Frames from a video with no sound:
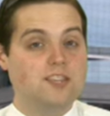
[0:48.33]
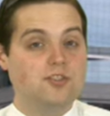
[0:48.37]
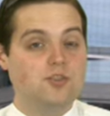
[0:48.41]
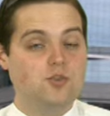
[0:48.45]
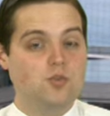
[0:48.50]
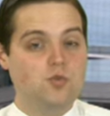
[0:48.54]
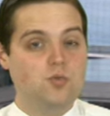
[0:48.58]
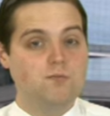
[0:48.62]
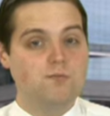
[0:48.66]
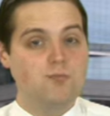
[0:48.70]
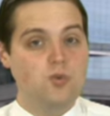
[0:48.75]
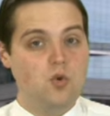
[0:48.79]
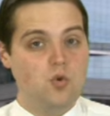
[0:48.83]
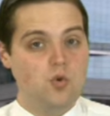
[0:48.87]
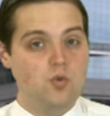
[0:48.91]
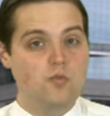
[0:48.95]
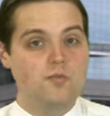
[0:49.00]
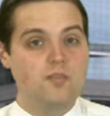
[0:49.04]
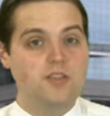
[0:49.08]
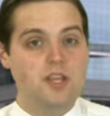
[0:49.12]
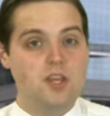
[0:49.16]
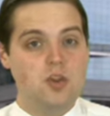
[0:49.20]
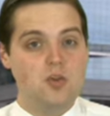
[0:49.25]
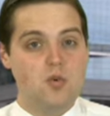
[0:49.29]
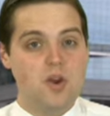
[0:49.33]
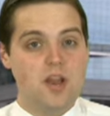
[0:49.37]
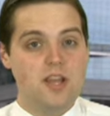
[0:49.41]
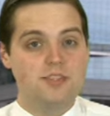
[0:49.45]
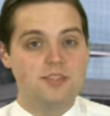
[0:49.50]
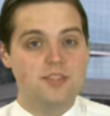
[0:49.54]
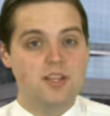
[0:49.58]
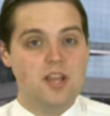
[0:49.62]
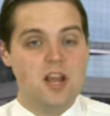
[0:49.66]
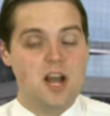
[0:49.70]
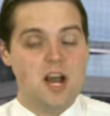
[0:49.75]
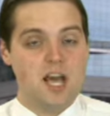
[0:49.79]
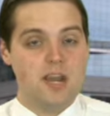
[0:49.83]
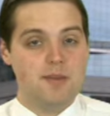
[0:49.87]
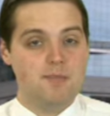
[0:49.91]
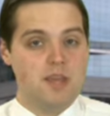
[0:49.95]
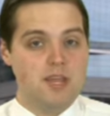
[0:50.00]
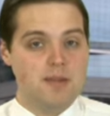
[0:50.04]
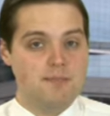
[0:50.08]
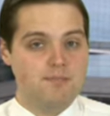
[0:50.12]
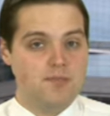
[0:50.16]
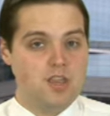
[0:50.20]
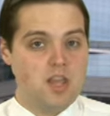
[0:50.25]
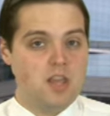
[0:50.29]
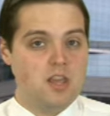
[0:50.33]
to move the U.S. economy.